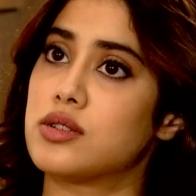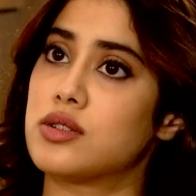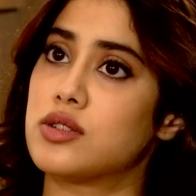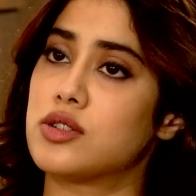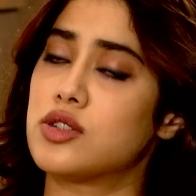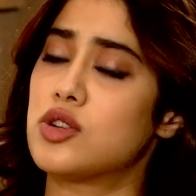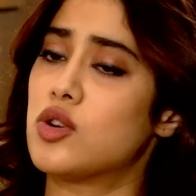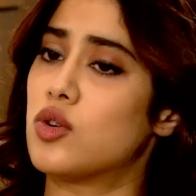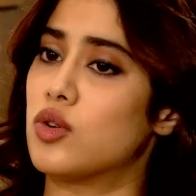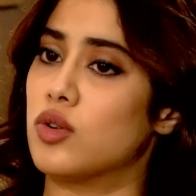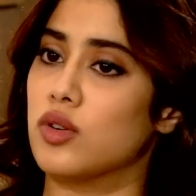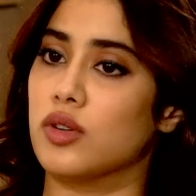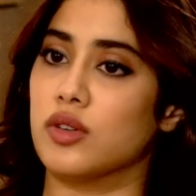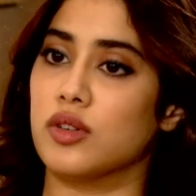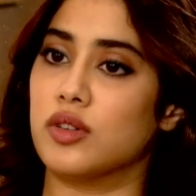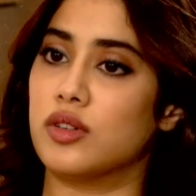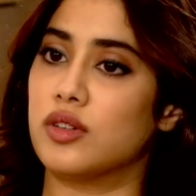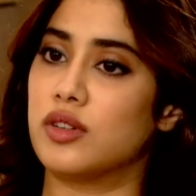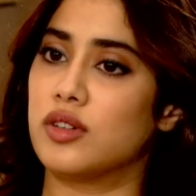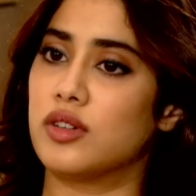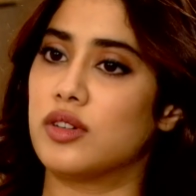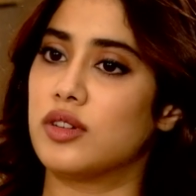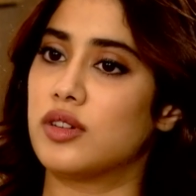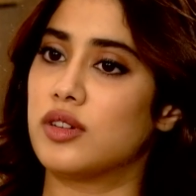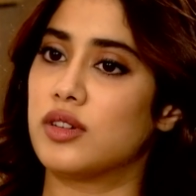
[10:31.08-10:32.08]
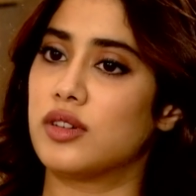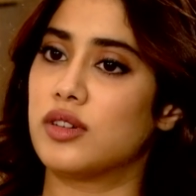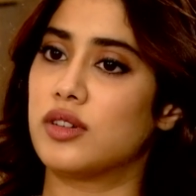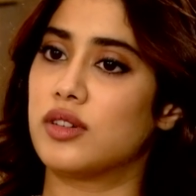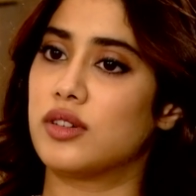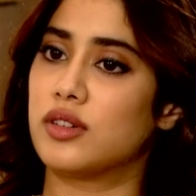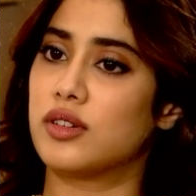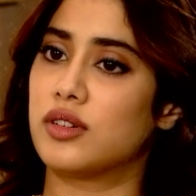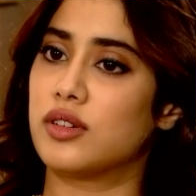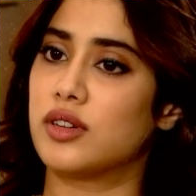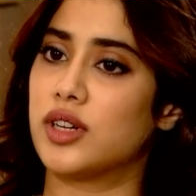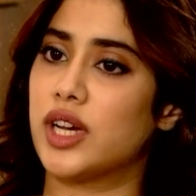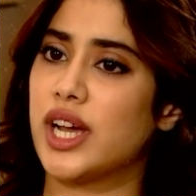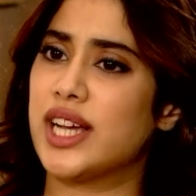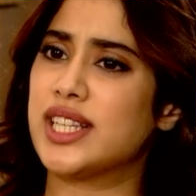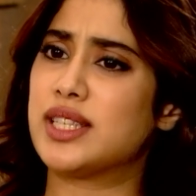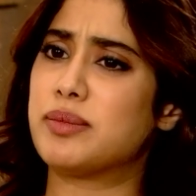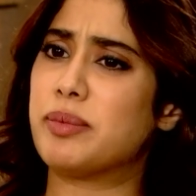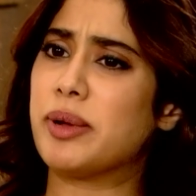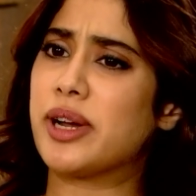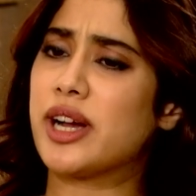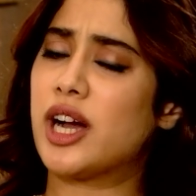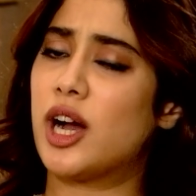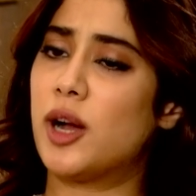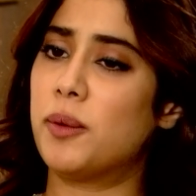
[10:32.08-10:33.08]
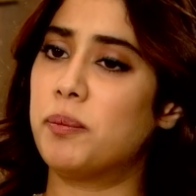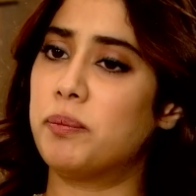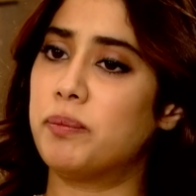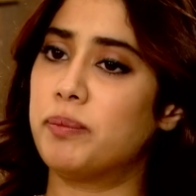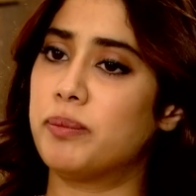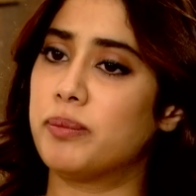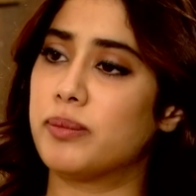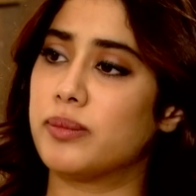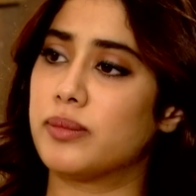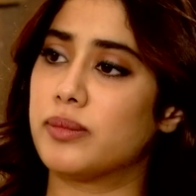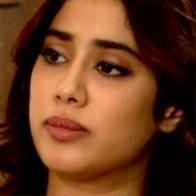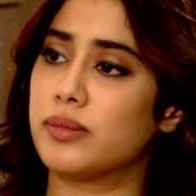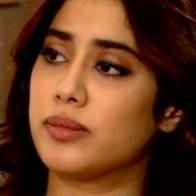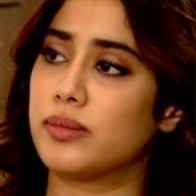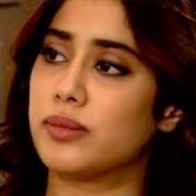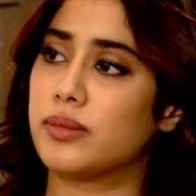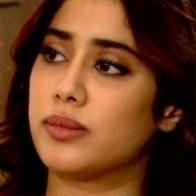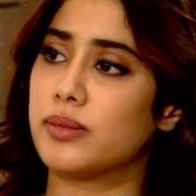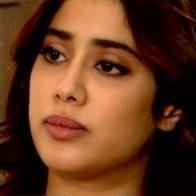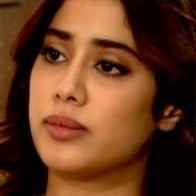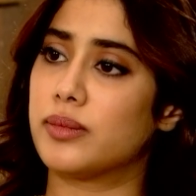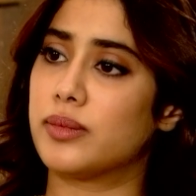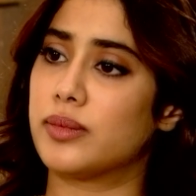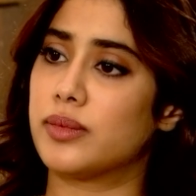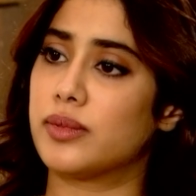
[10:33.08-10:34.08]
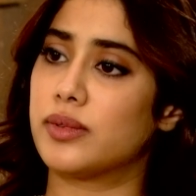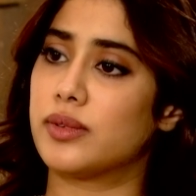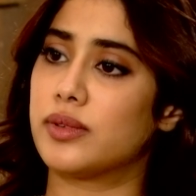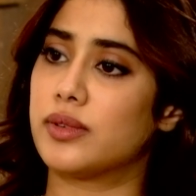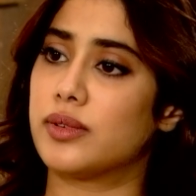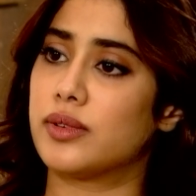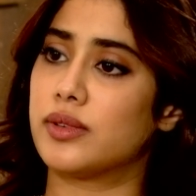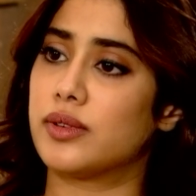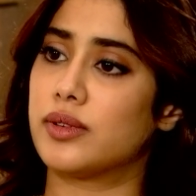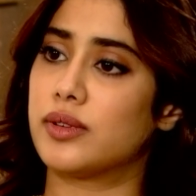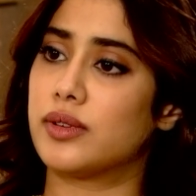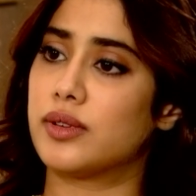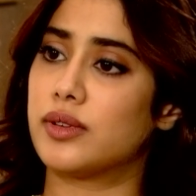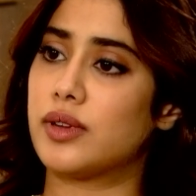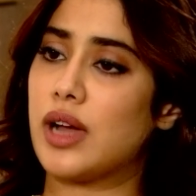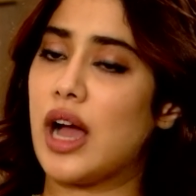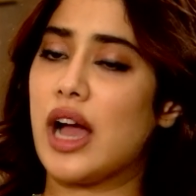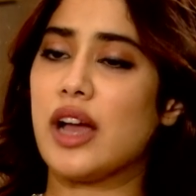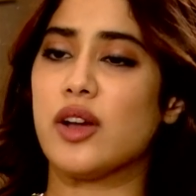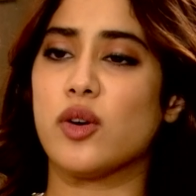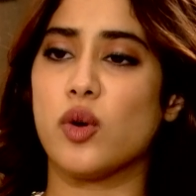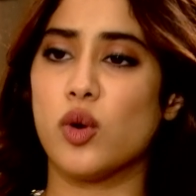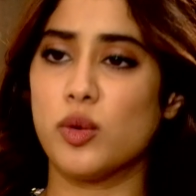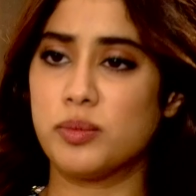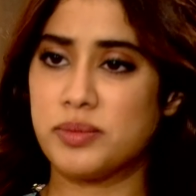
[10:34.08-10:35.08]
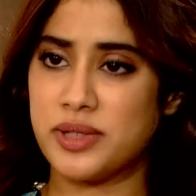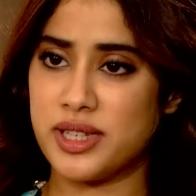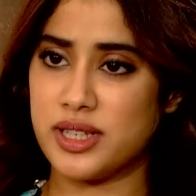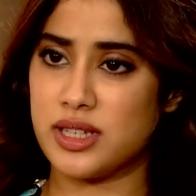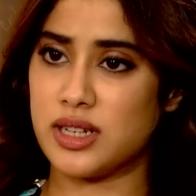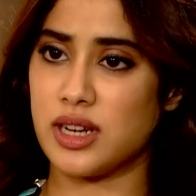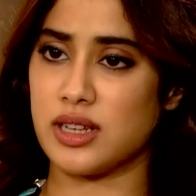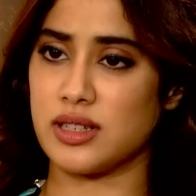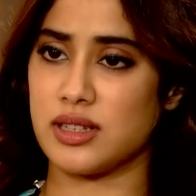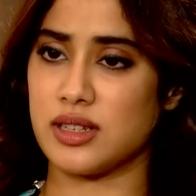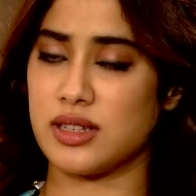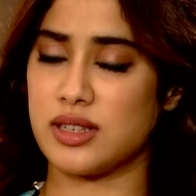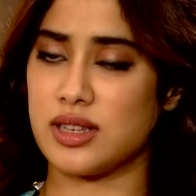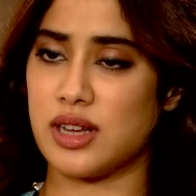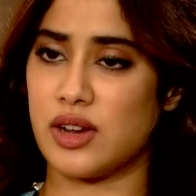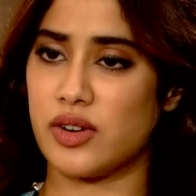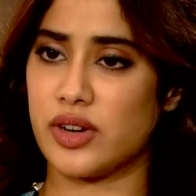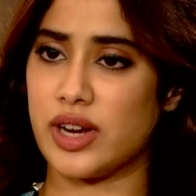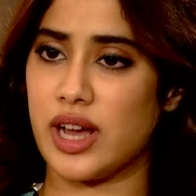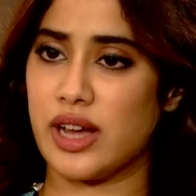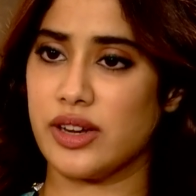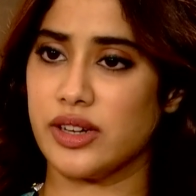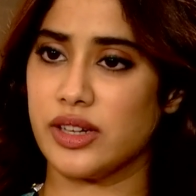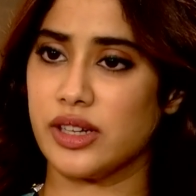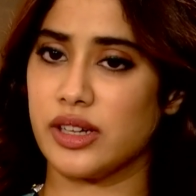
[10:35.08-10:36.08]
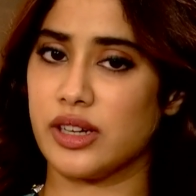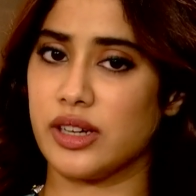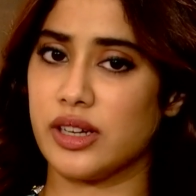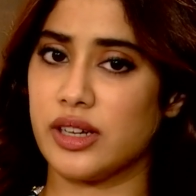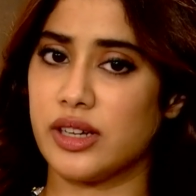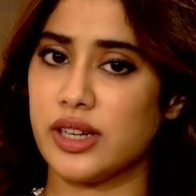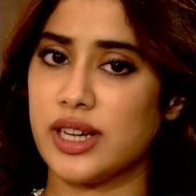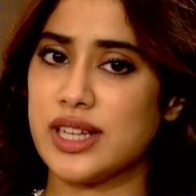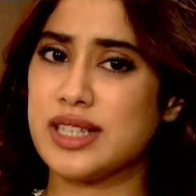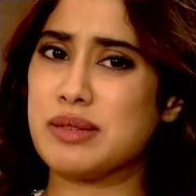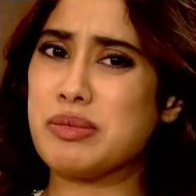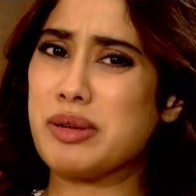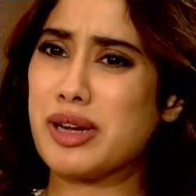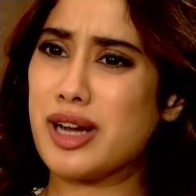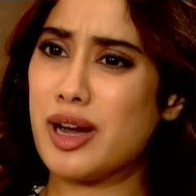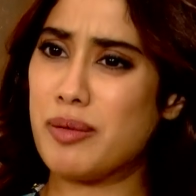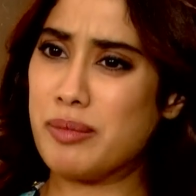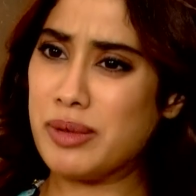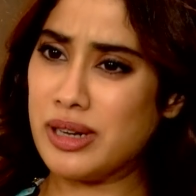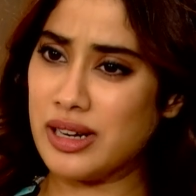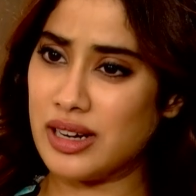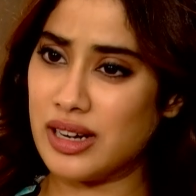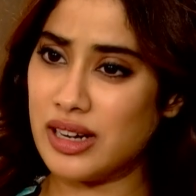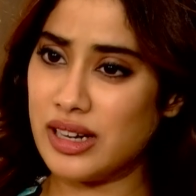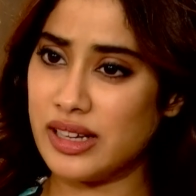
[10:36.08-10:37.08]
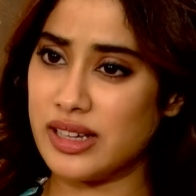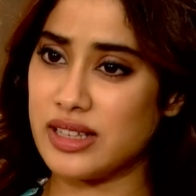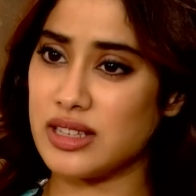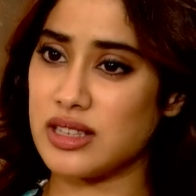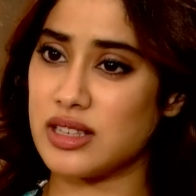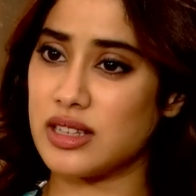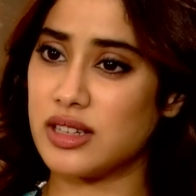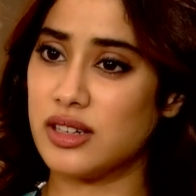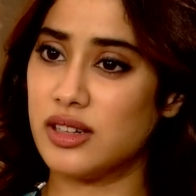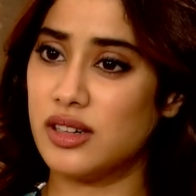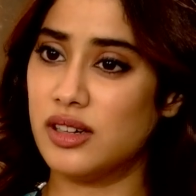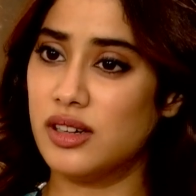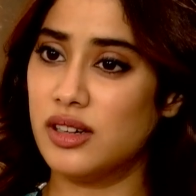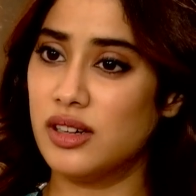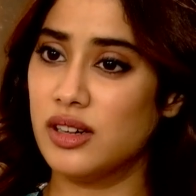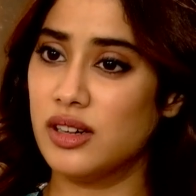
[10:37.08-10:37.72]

No. It's become... I hope this doesn't sound arrogant. It's become a little easier.